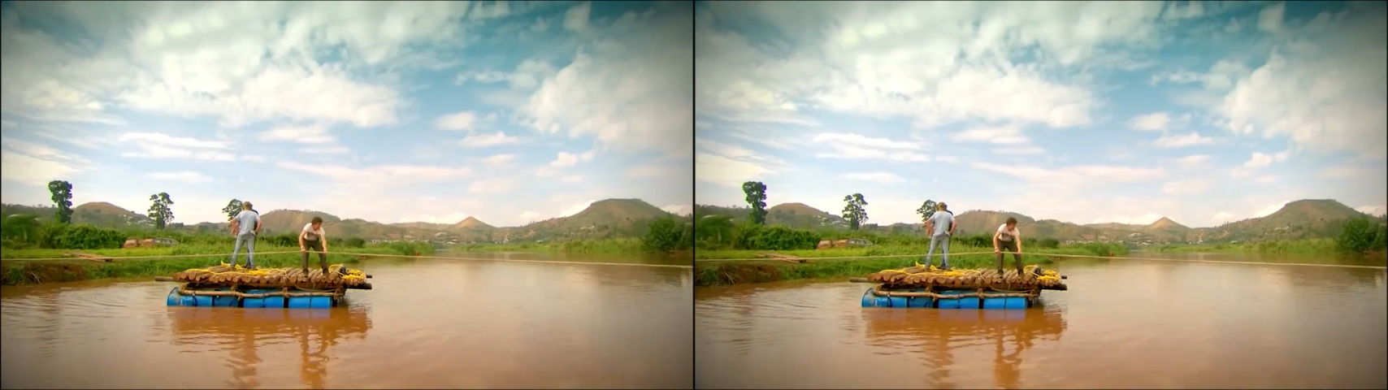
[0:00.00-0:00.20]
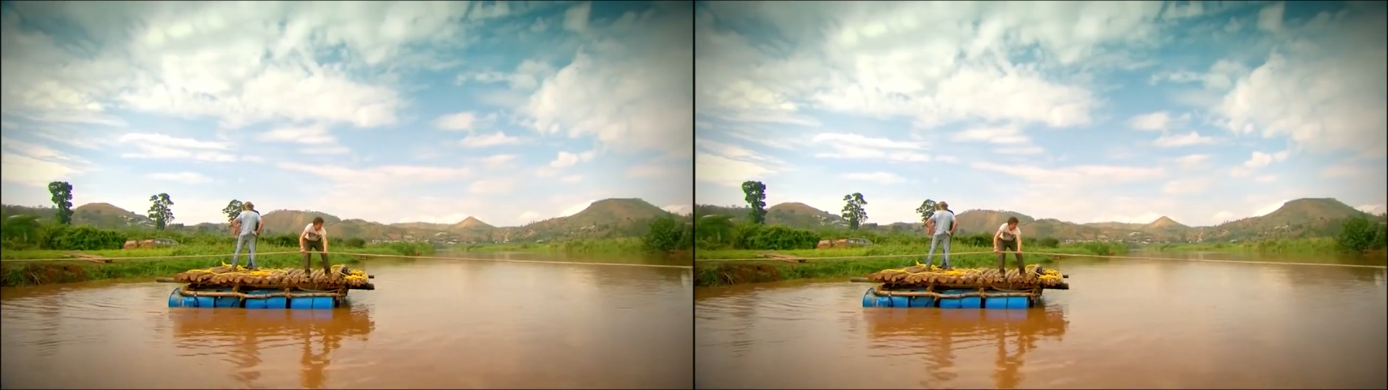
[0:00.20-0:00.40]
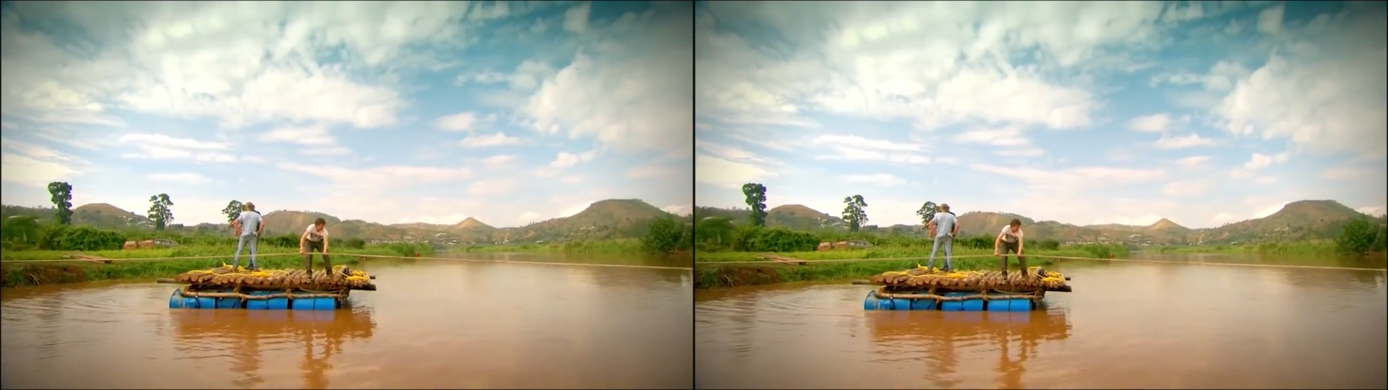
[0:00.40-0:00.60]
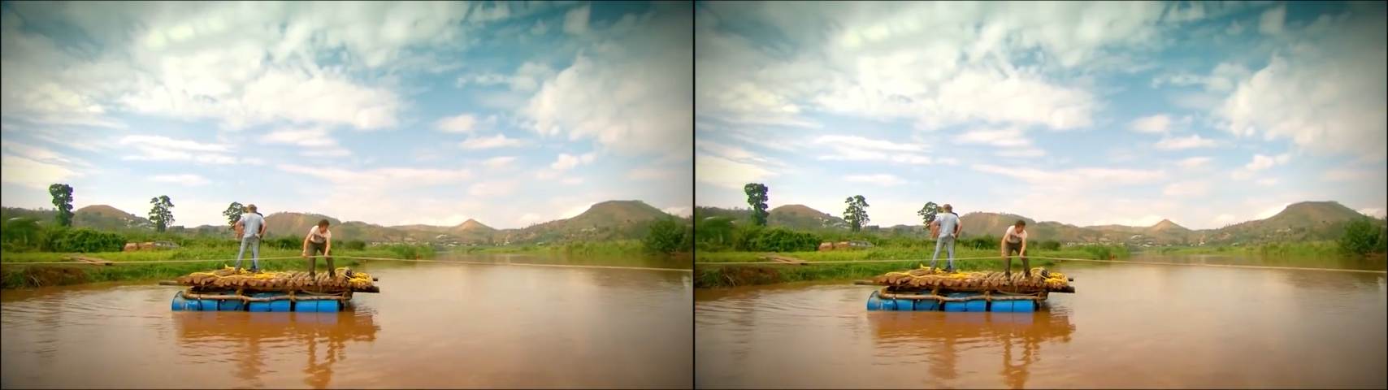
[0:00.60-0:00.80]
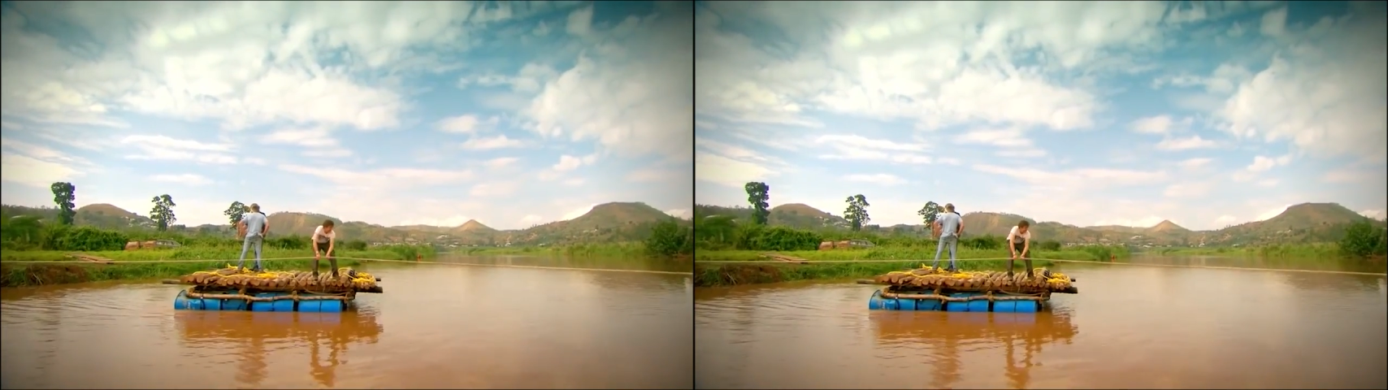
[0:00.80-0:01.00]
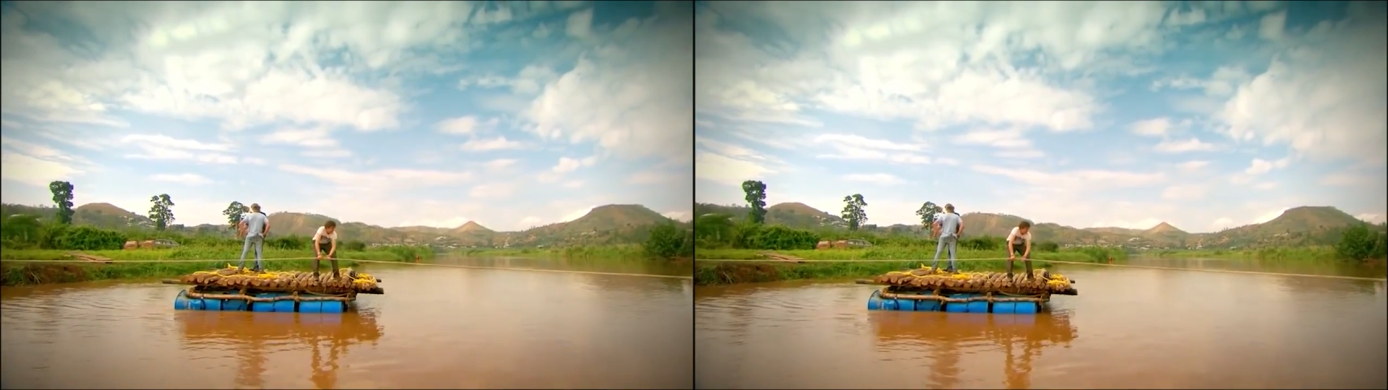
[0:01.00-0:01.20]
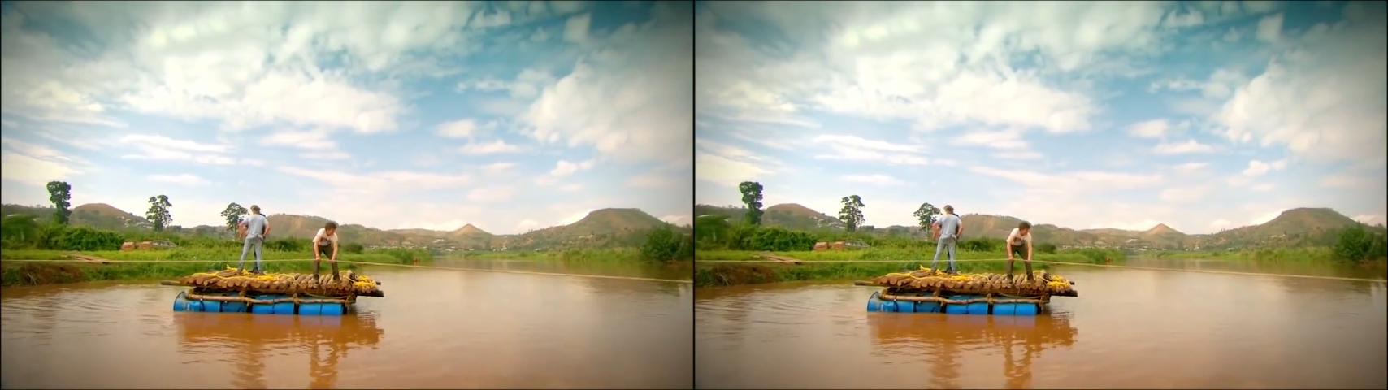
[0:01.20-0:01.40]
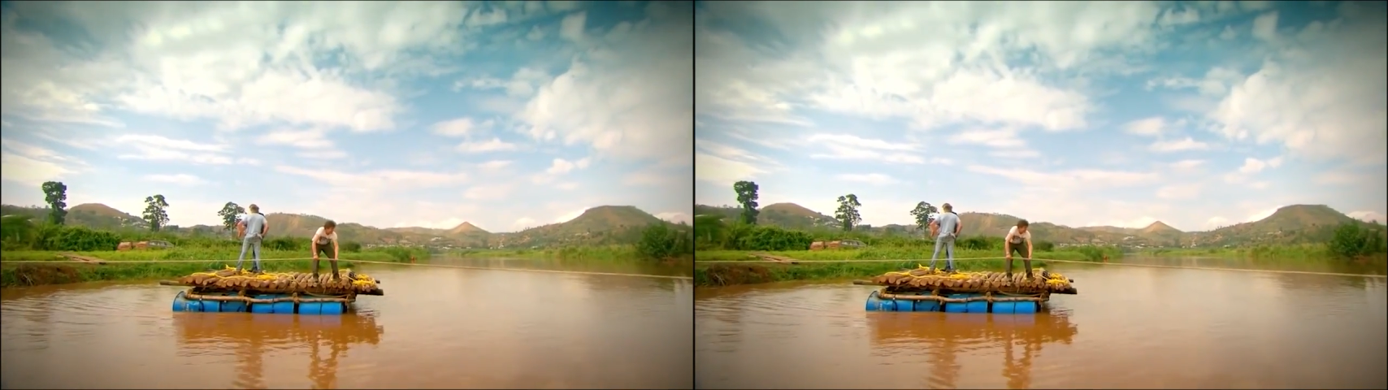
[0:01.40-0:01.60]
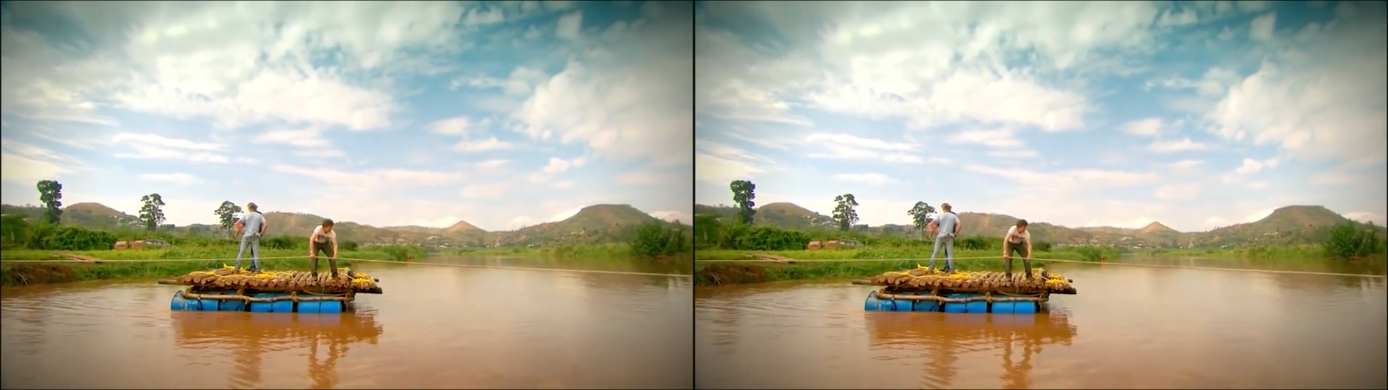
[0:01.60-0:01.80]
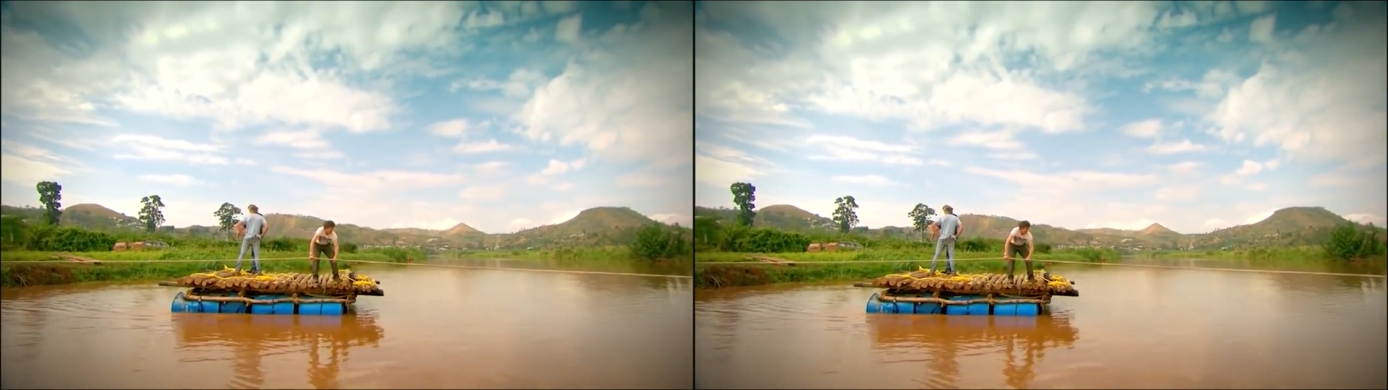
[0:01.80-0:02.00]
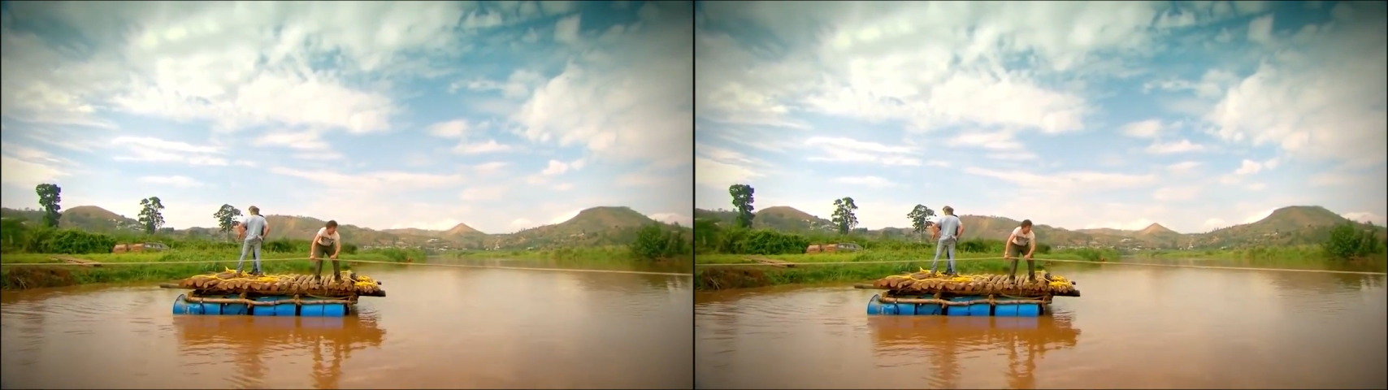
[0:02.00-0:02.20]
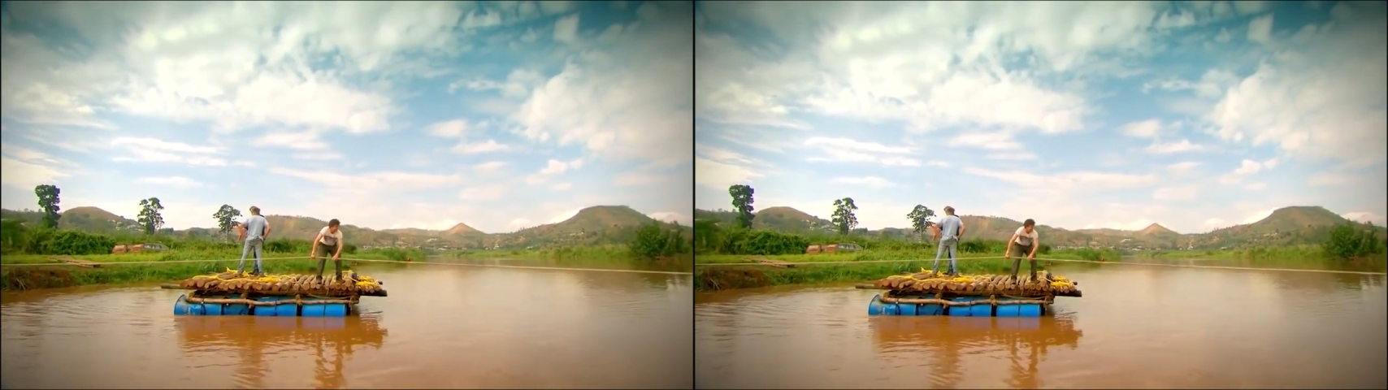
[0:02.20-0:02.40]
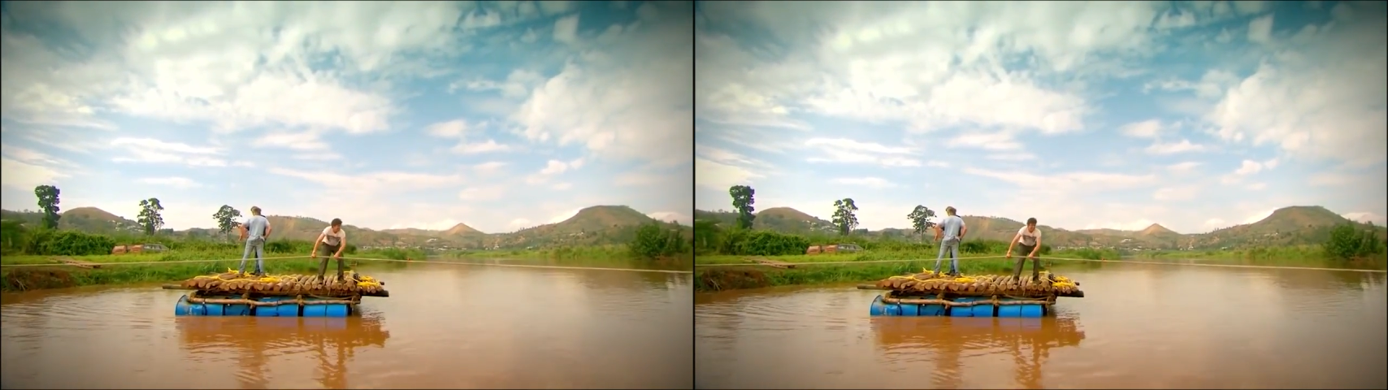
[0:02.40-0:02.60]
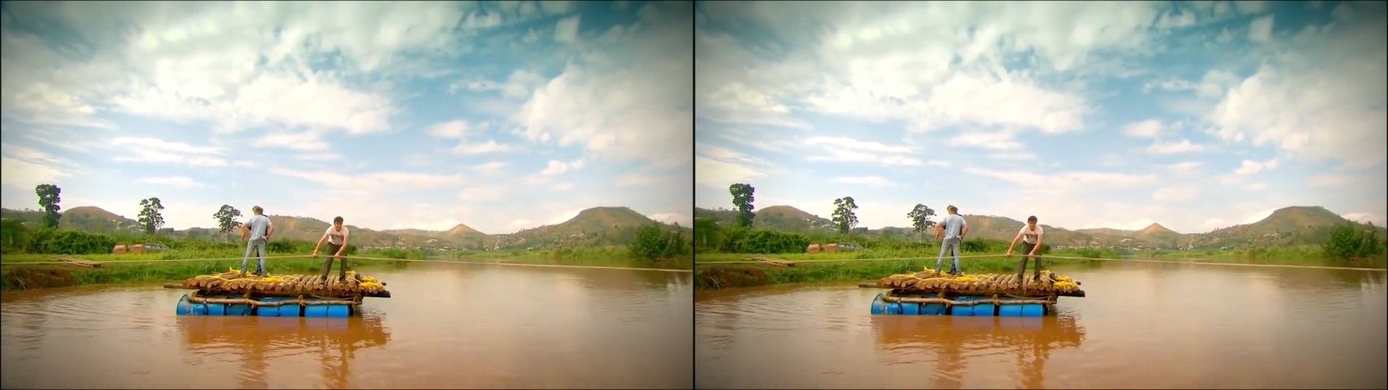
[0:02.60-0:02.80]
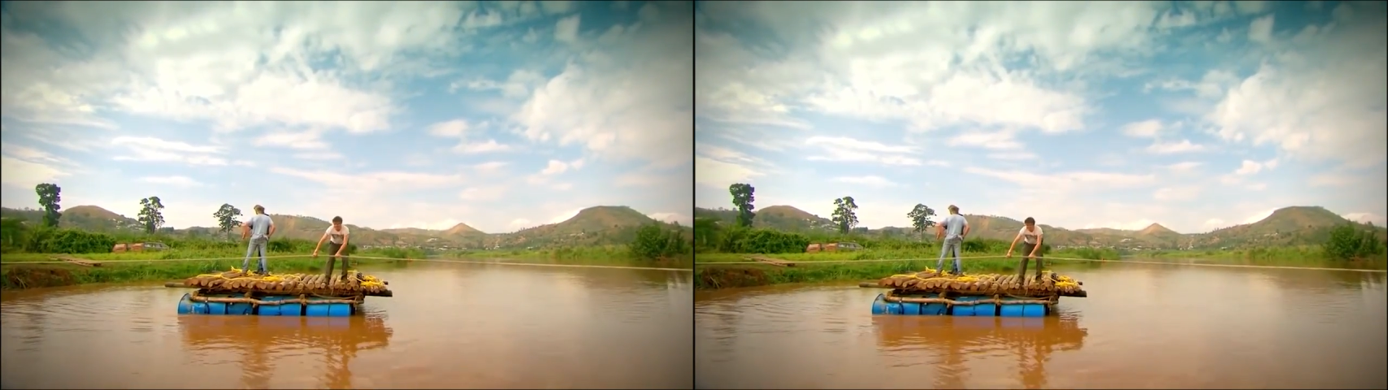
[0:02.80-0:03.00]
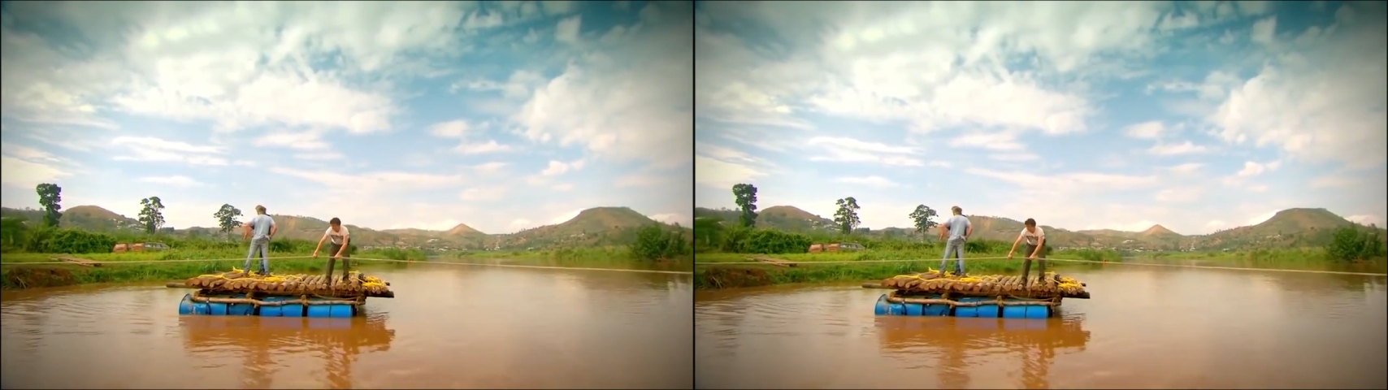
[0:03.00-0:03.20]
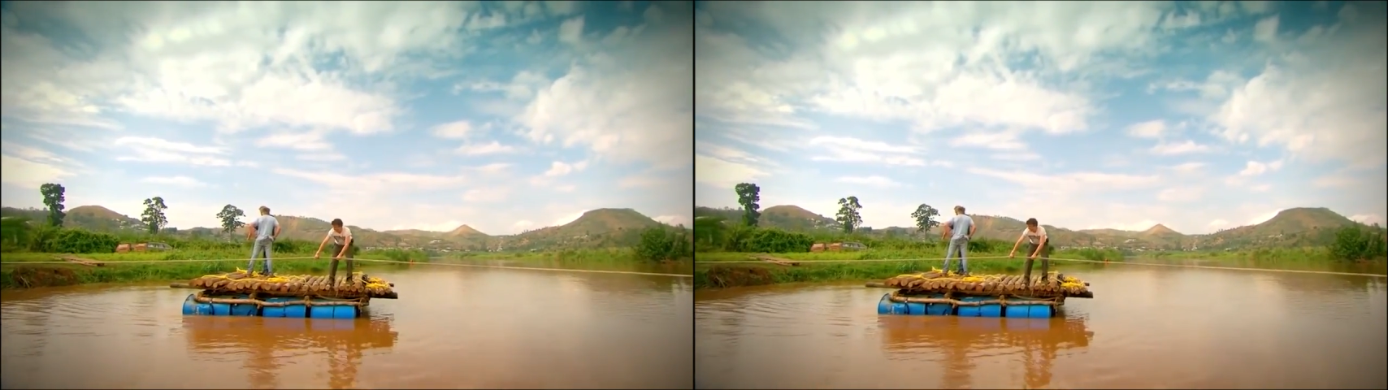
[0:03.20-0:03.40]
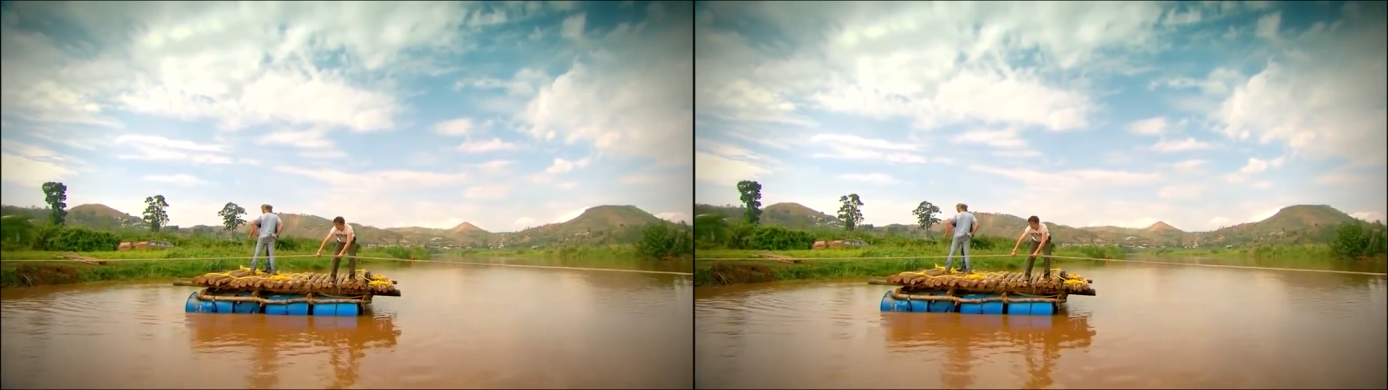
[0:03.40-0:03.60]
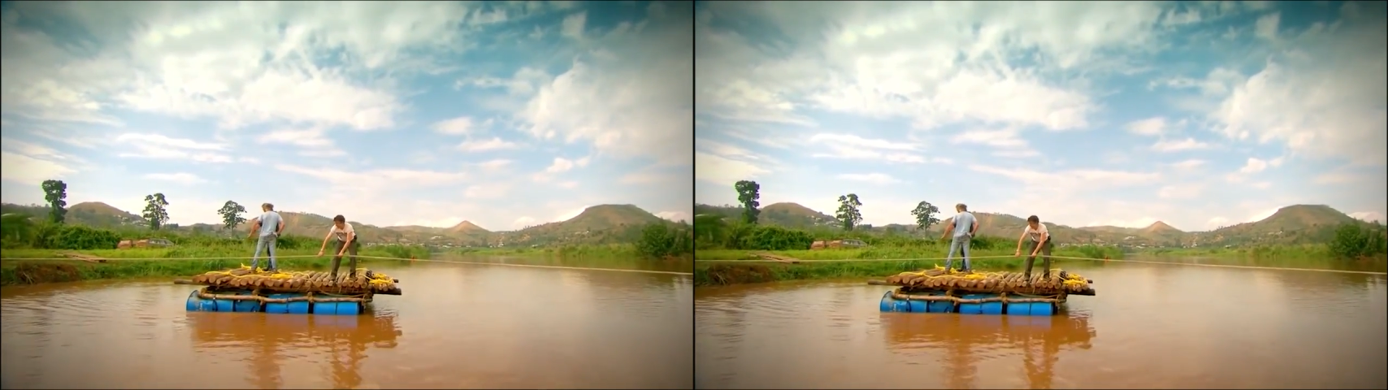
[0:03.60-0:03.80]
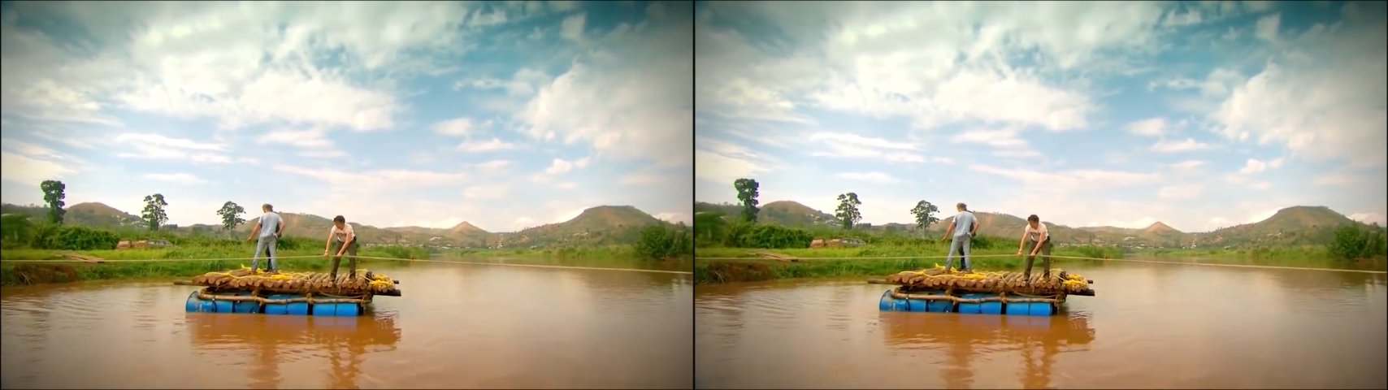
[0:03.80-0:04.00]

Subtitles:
Nobody's mouth can be seen.